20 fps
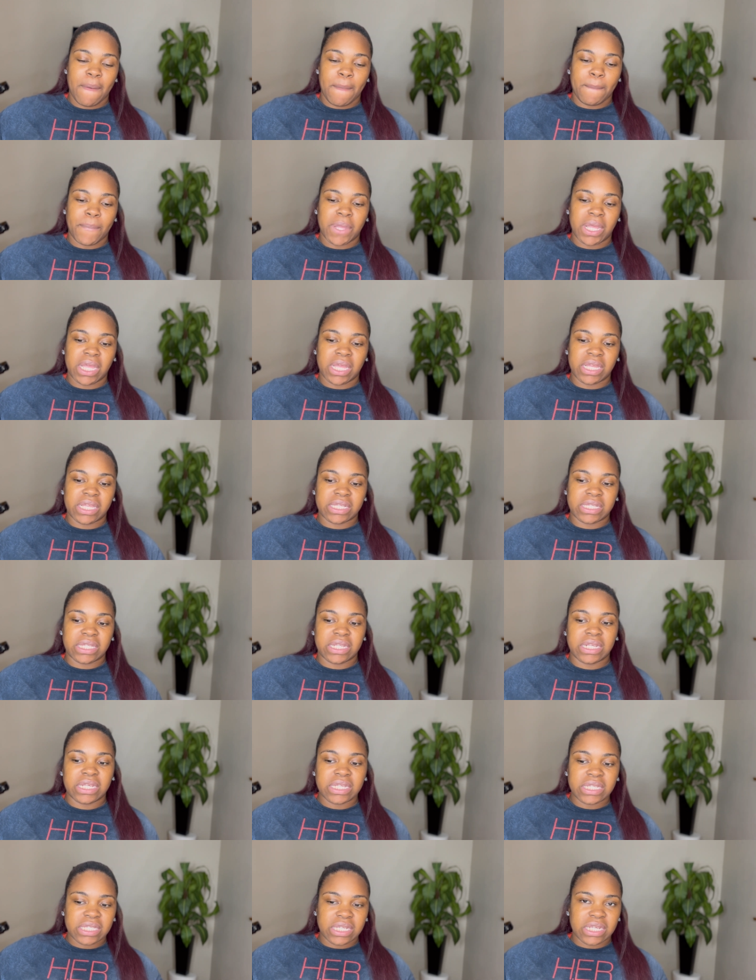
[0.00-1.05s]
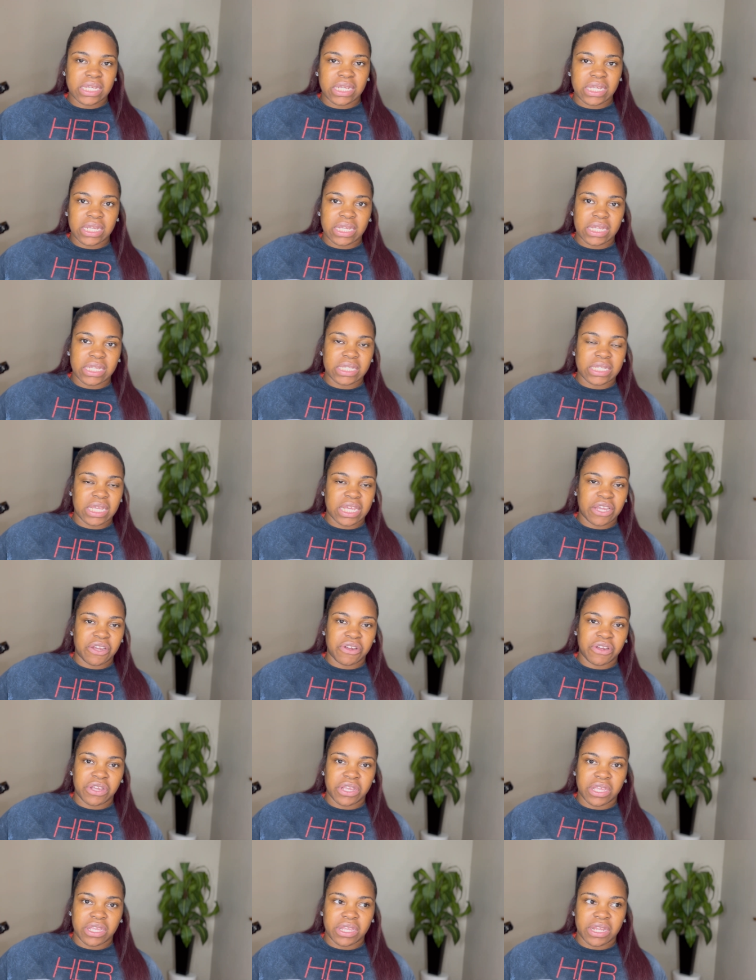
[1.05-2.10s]
because DC is an
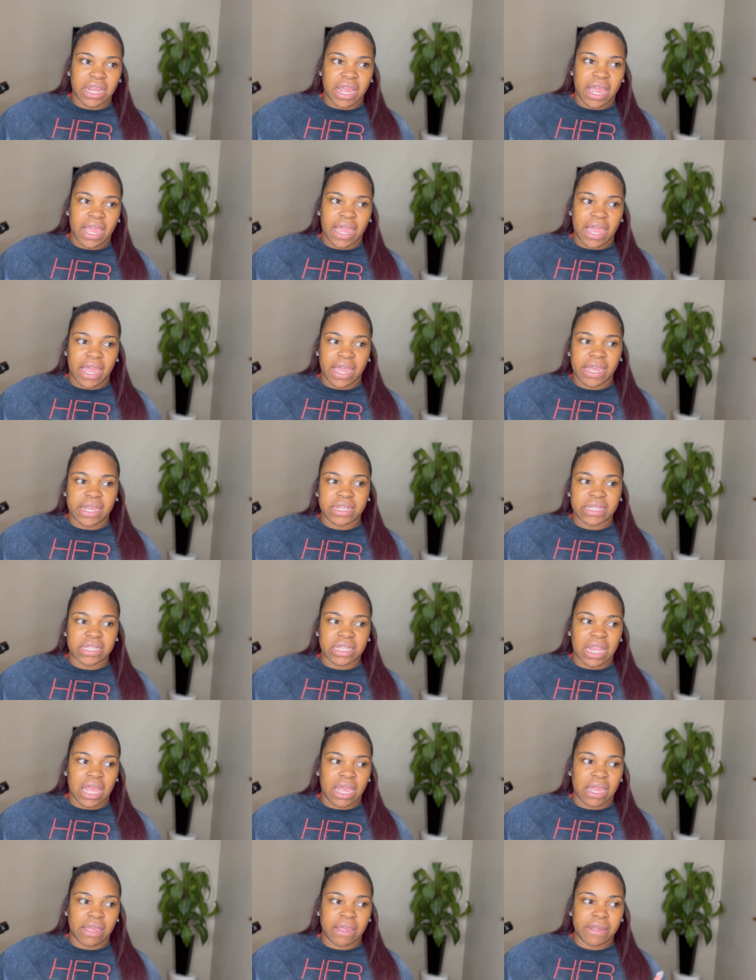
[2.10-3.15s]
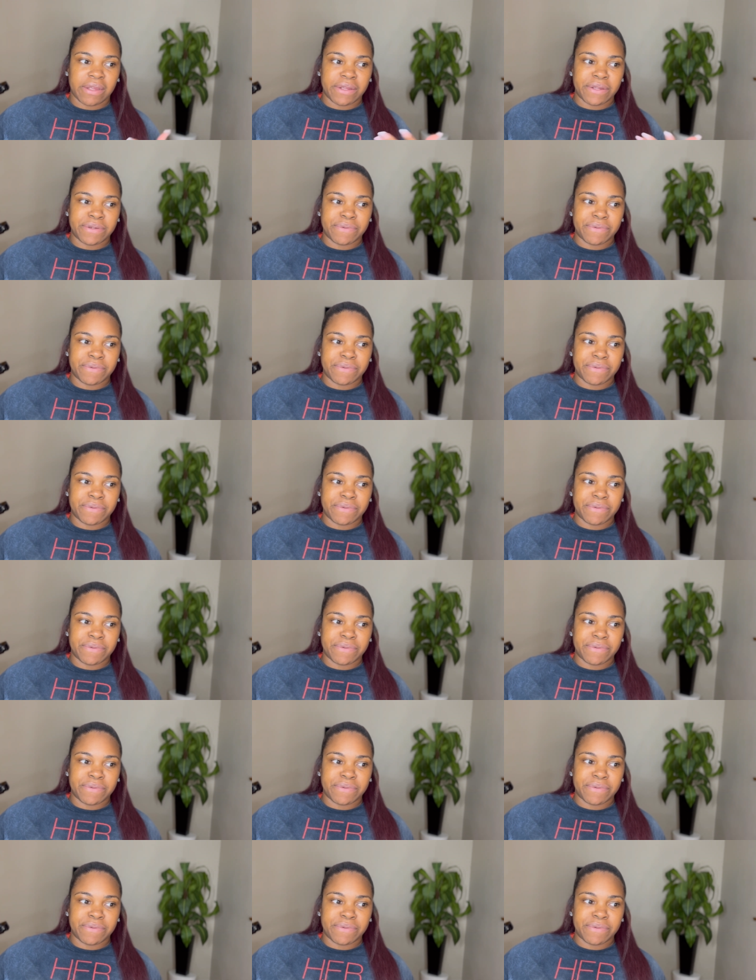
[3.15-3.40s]
area that has like